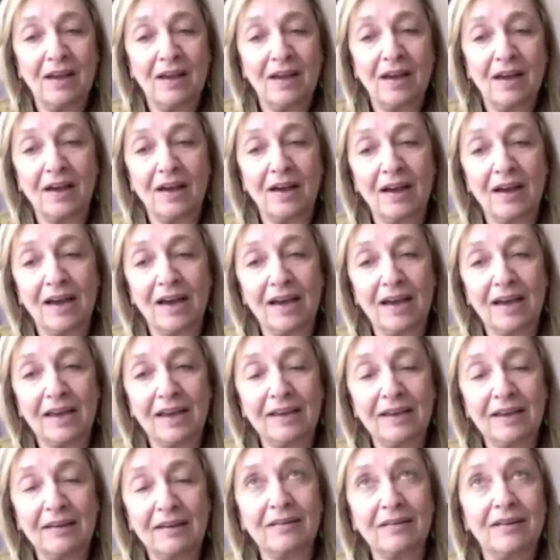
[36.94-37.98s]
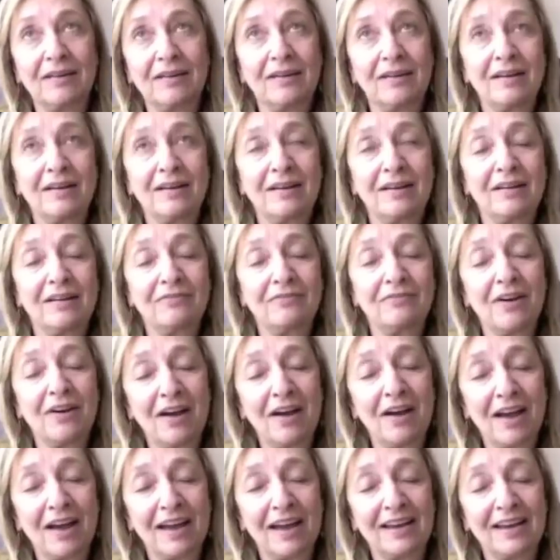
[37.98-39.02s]
I
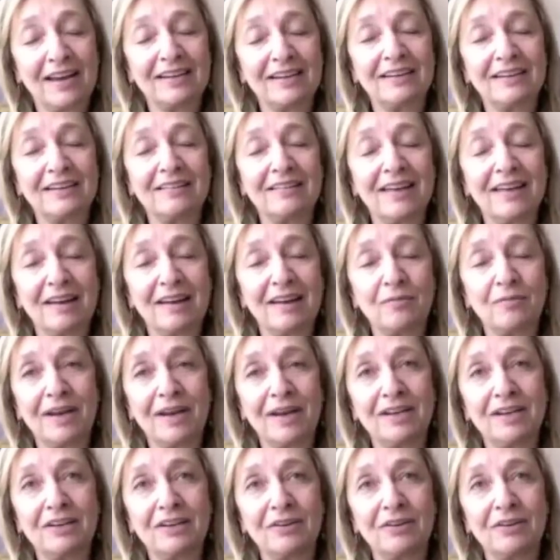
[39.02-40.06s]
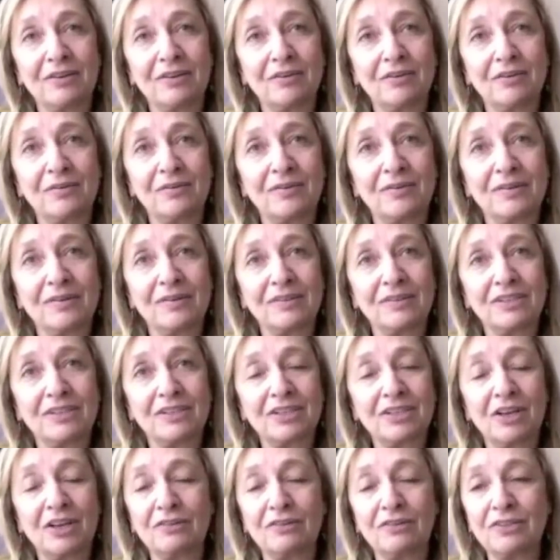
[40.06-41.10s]
find that when you just
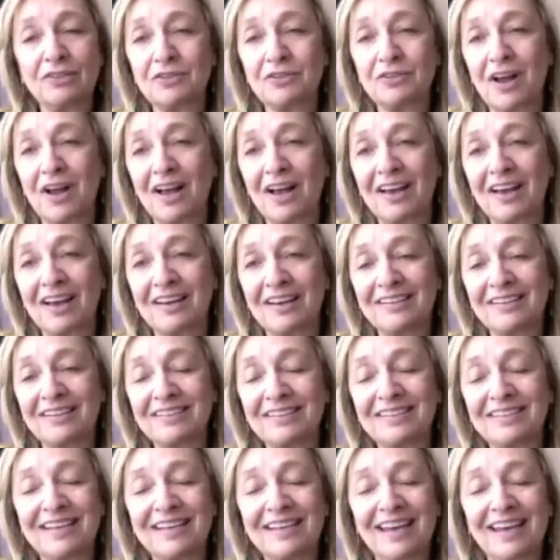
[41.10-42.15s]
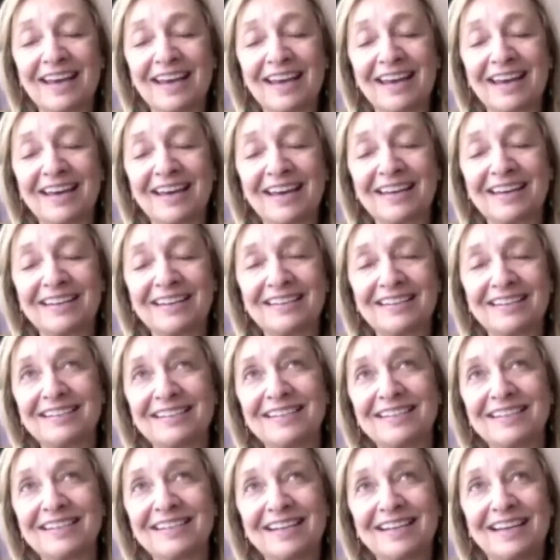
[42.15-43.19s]
close your eyes
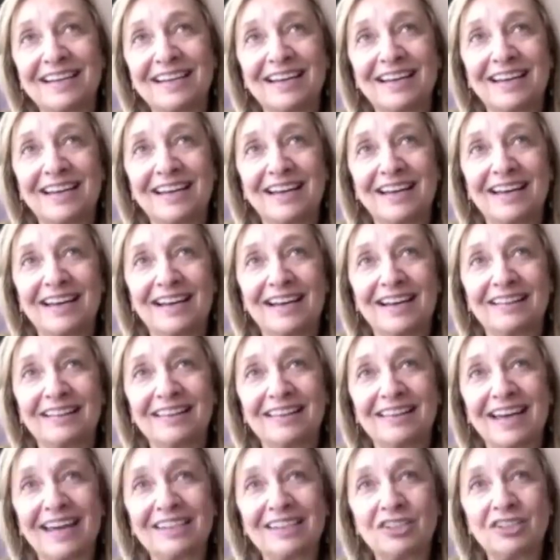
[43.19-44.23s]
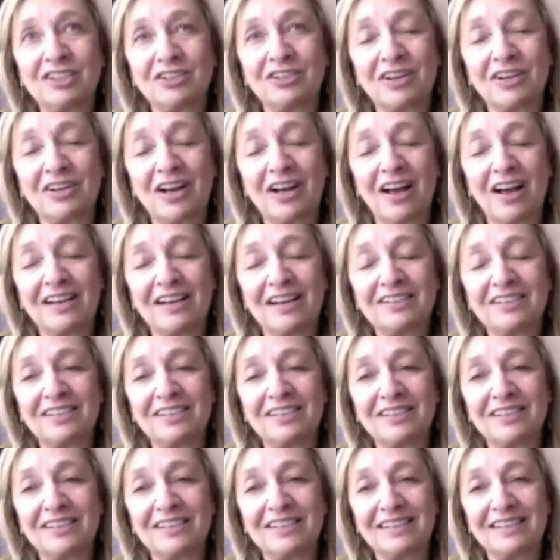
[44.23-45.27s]
and let your
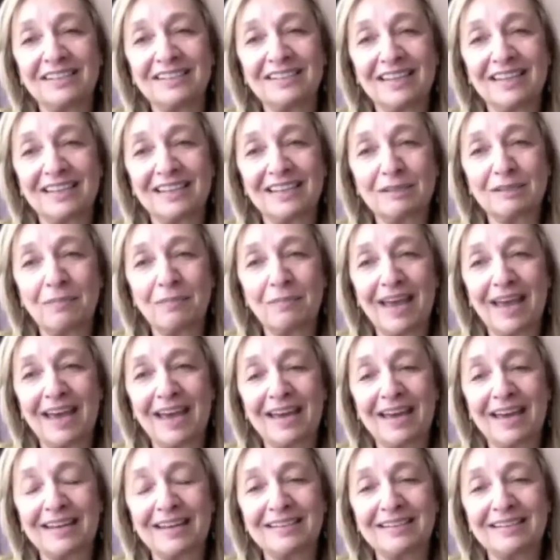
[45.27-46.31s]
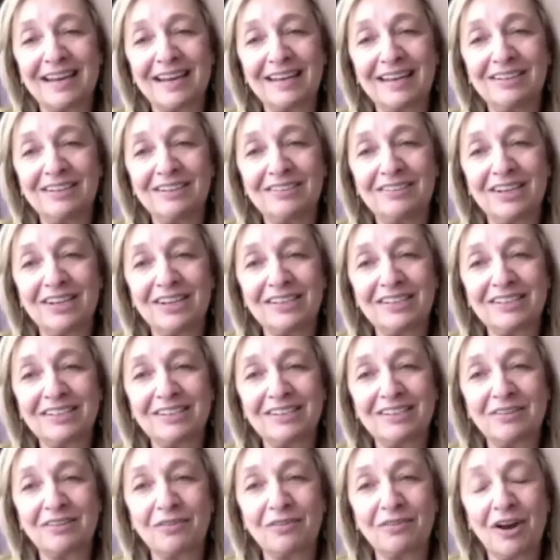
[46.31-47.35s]
consciousness expand and you
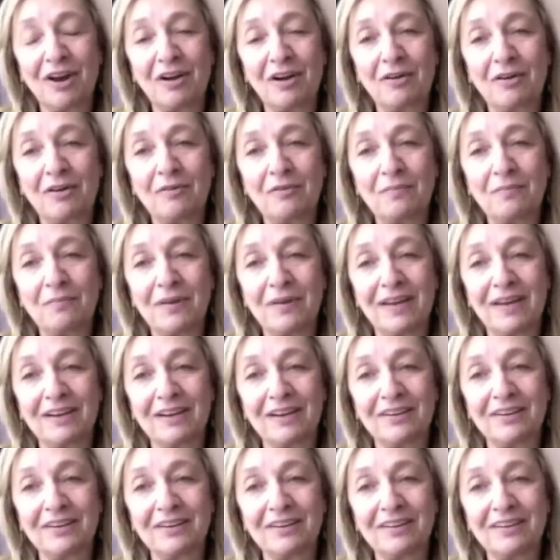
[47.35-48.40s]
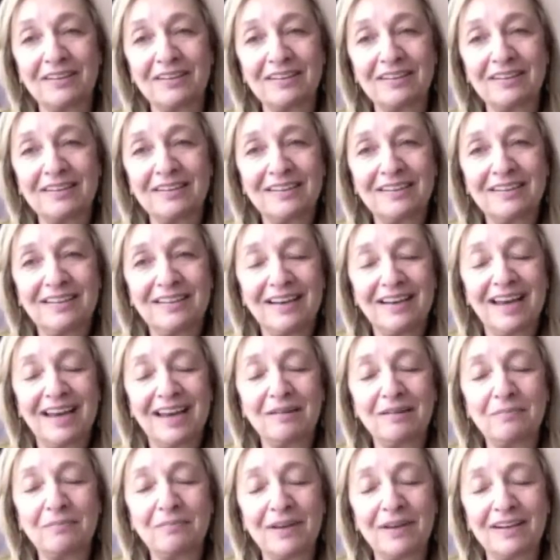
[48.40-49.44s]
just grow bigger
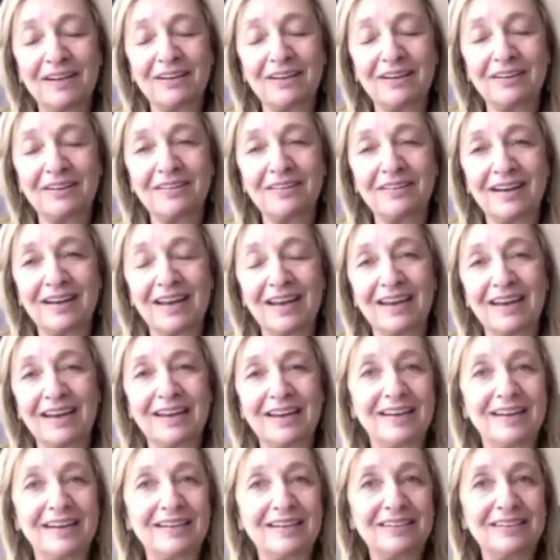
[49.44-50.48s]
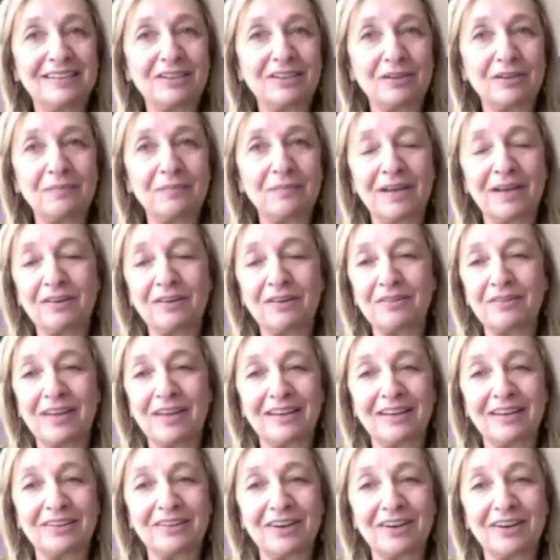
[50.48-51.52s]
and bigger, and you're bigger
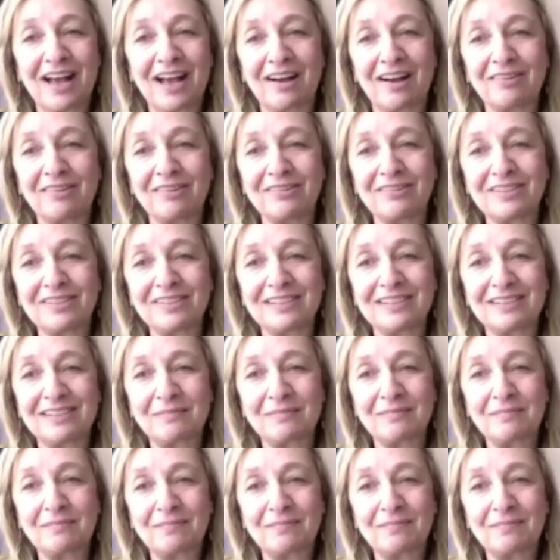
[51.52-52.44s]
than your house,